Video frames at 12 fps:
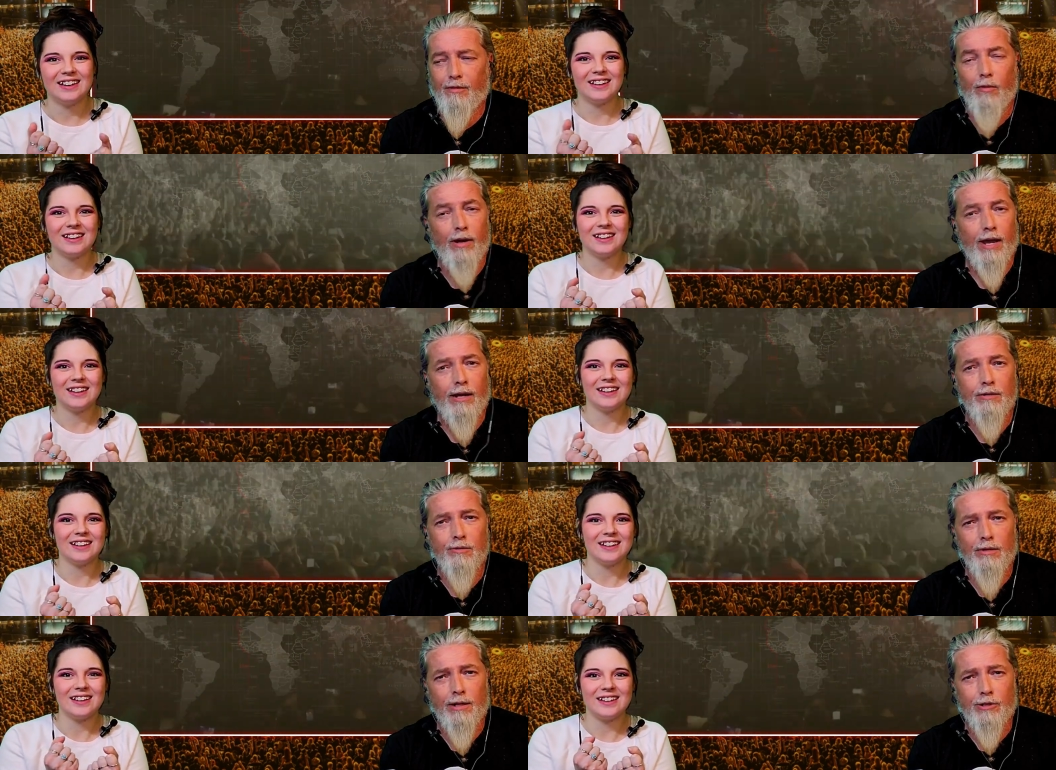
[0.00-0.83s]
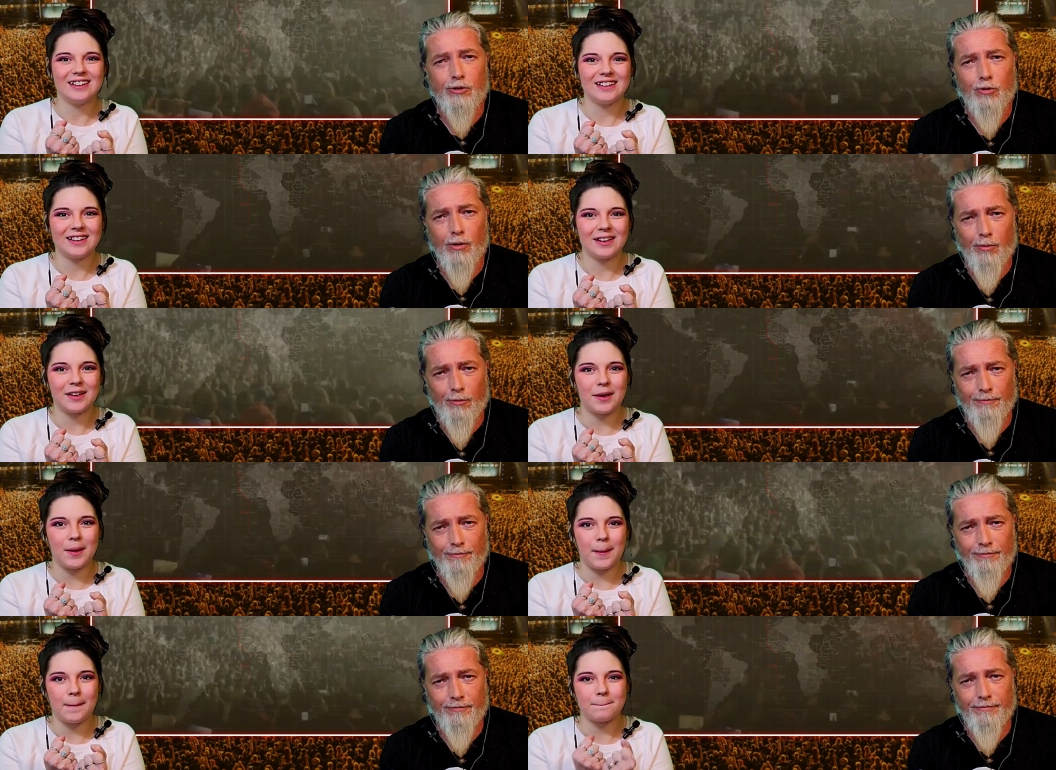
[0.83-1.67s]
Speaker 1: well, I got into a lot of trouble,
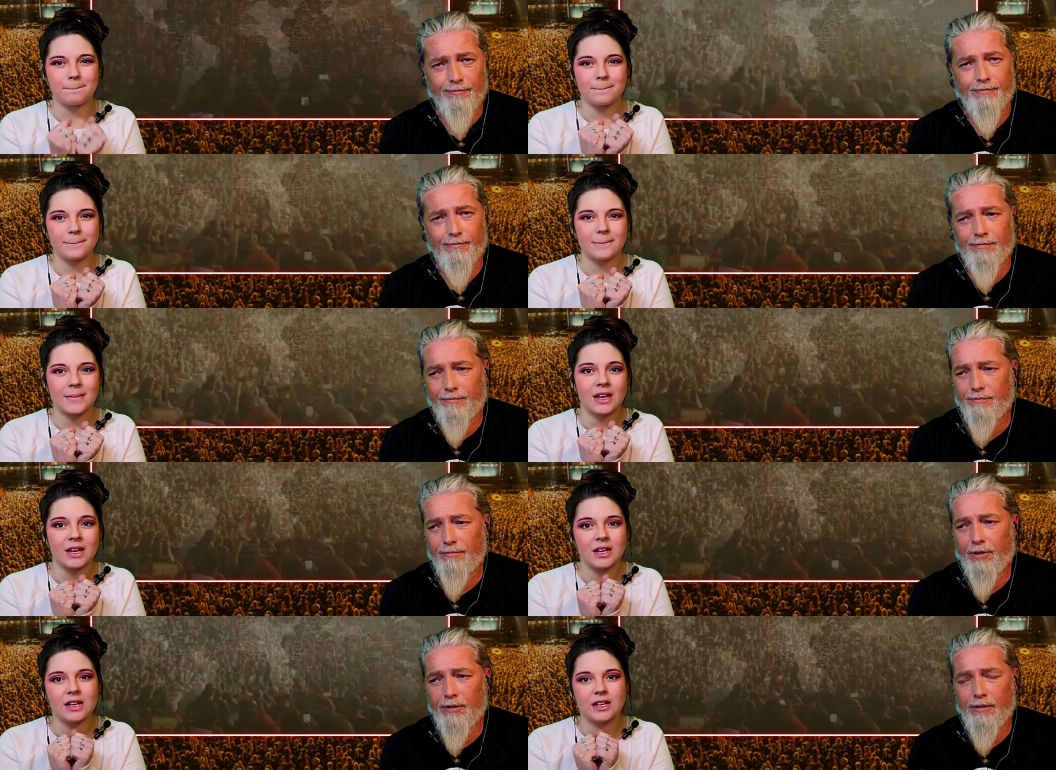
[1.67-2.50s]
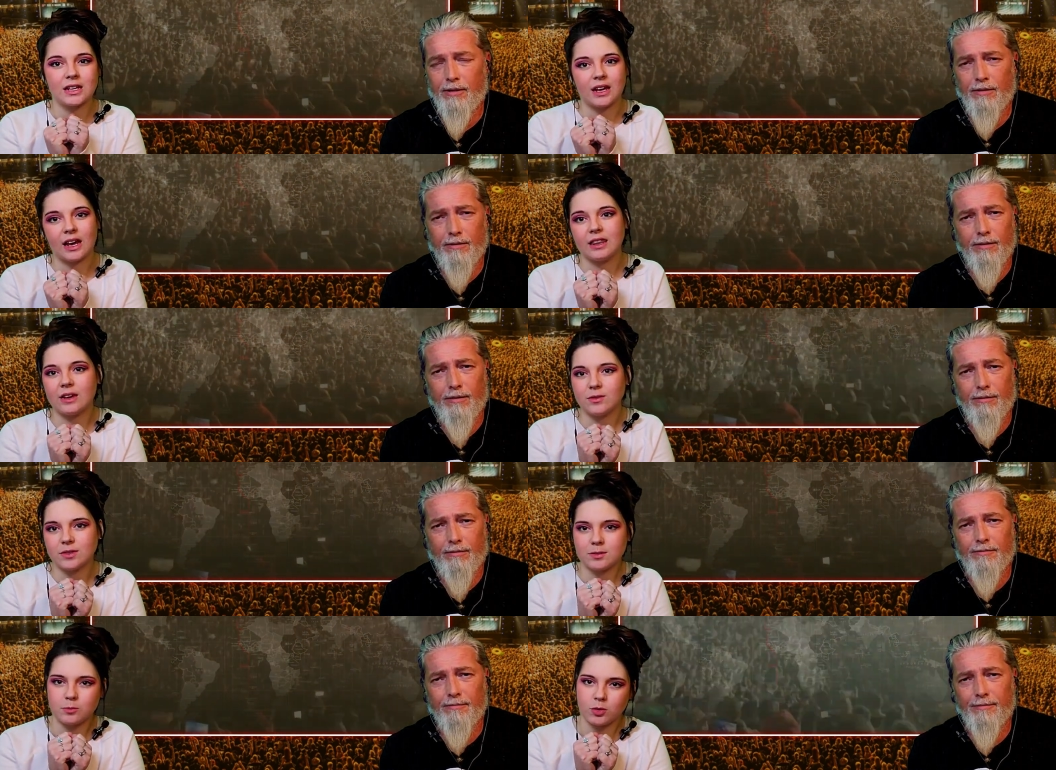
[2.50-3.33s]
but yeah,
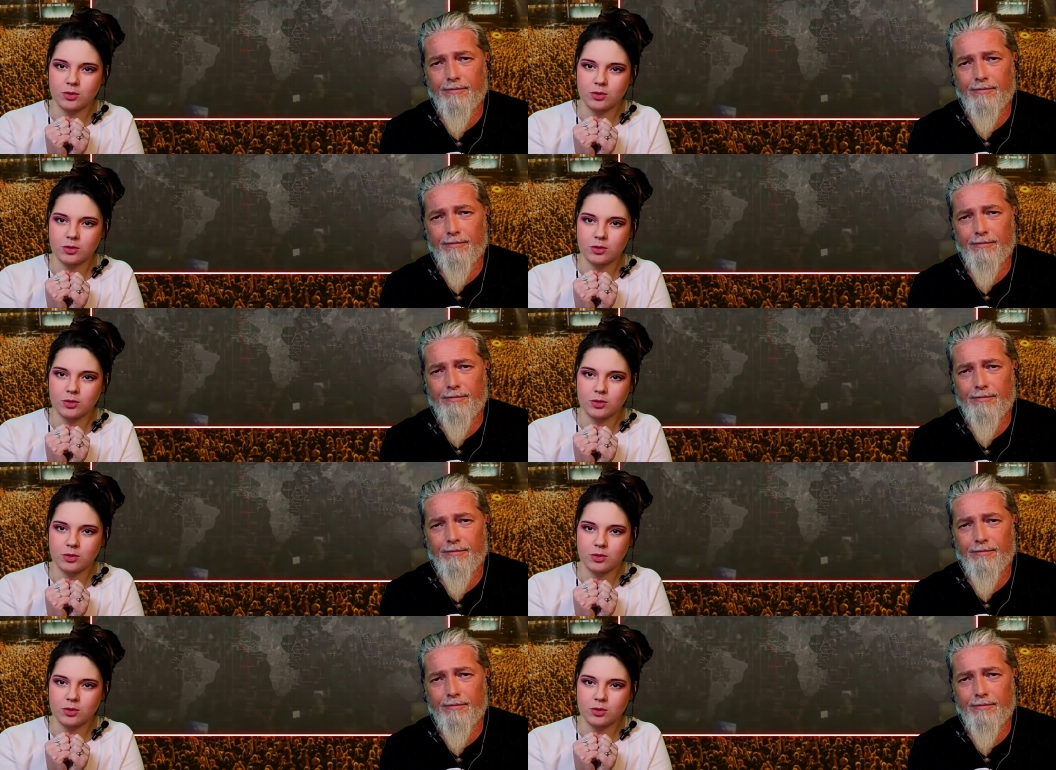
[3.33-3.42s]
that was.